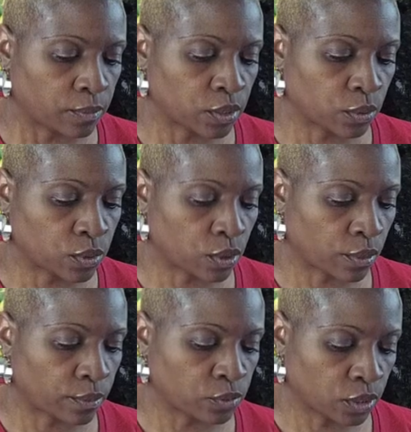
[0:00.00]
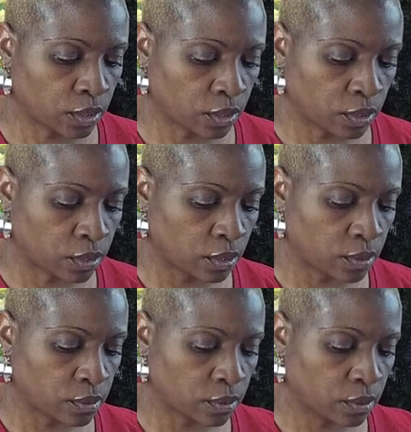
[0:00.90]
am so sorry. I'm trying to get
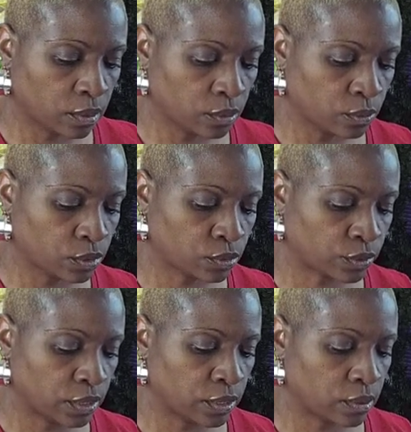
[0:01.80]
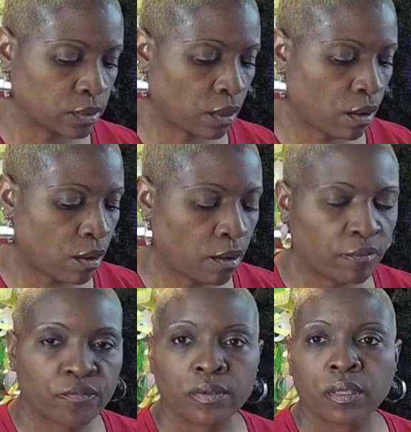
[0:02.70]
these glue strings off,
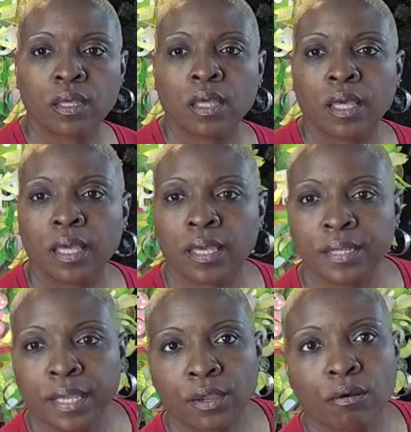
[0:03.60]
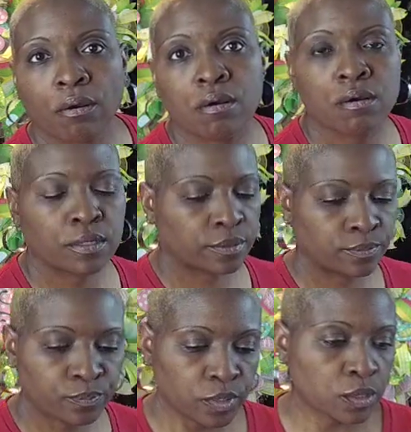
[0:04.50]
and they are on.
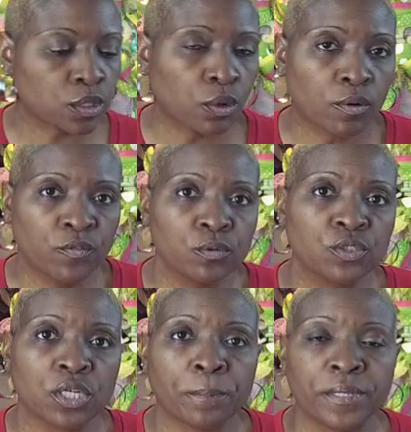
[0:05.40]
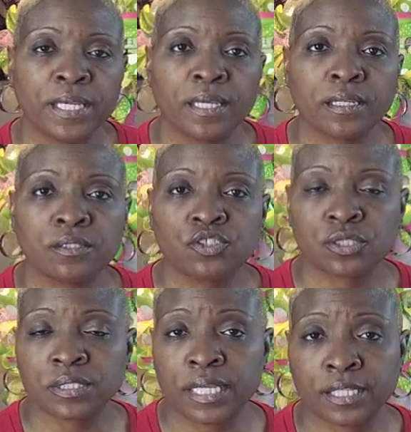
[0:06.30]
So if you jumping in and
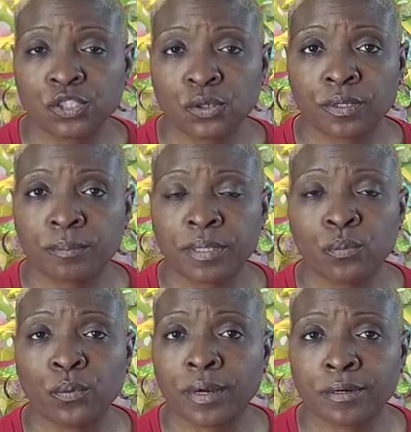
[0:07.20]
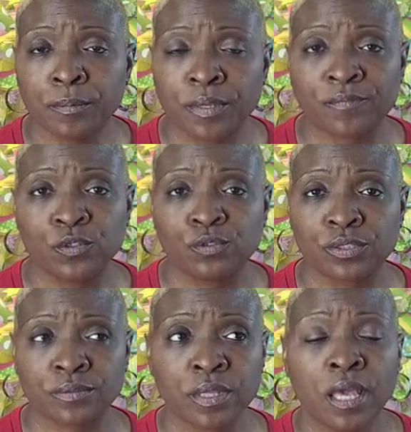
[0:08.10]
just not joining me, welcome. If
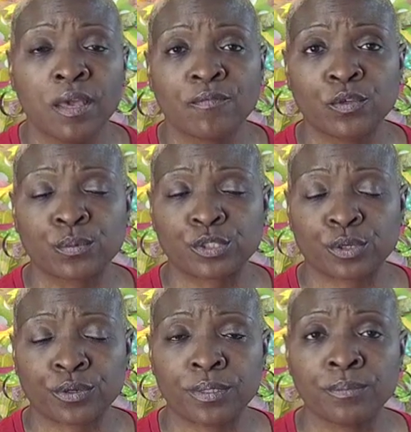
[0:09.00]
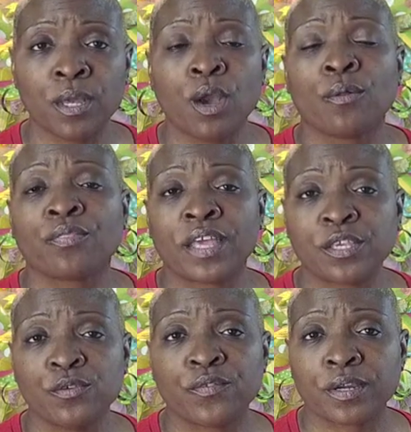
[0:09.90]
you're returning,
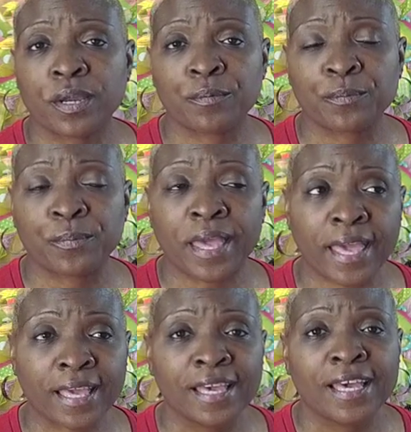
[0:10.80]
thank you for coming back.